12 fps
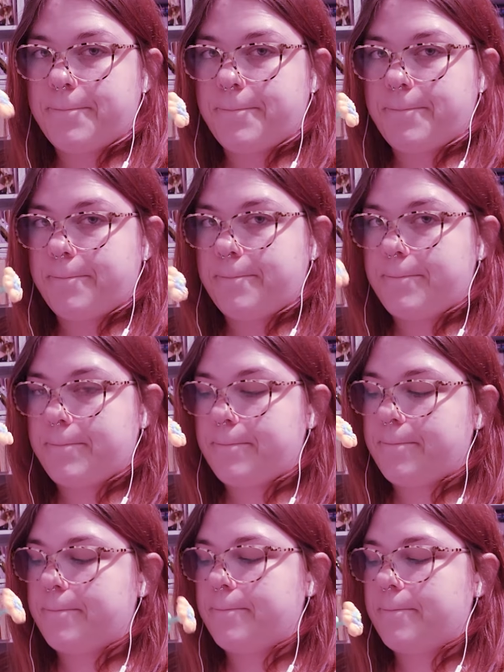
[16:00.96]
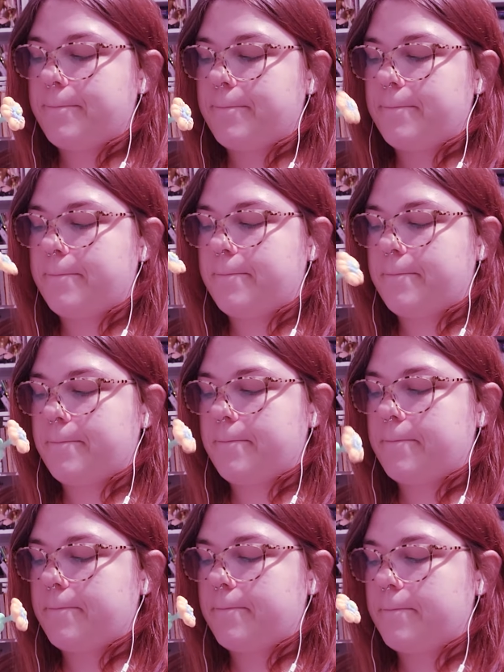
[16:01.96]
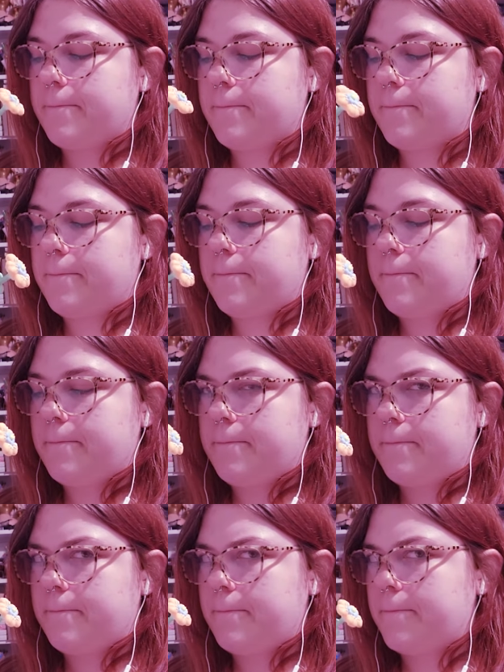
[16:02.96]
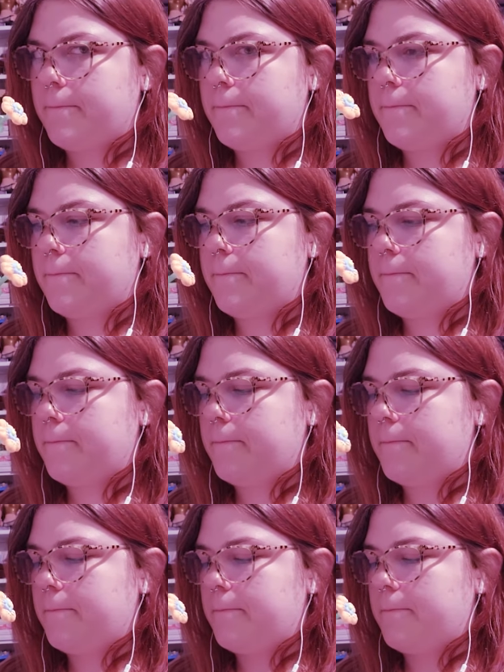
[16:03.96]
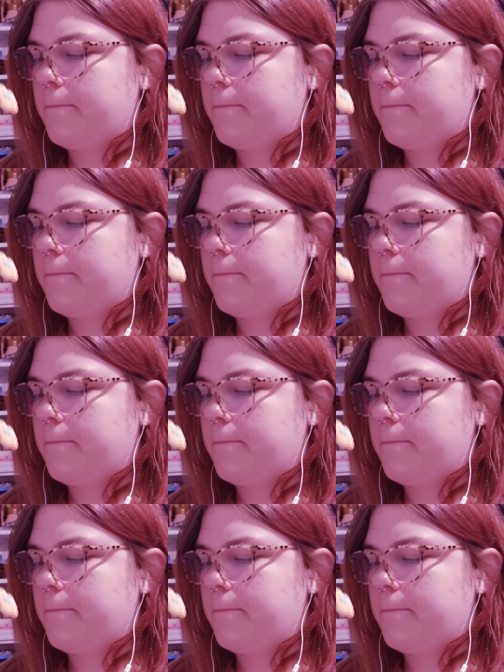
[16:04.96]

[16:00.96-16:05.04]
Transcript: (no one is talking)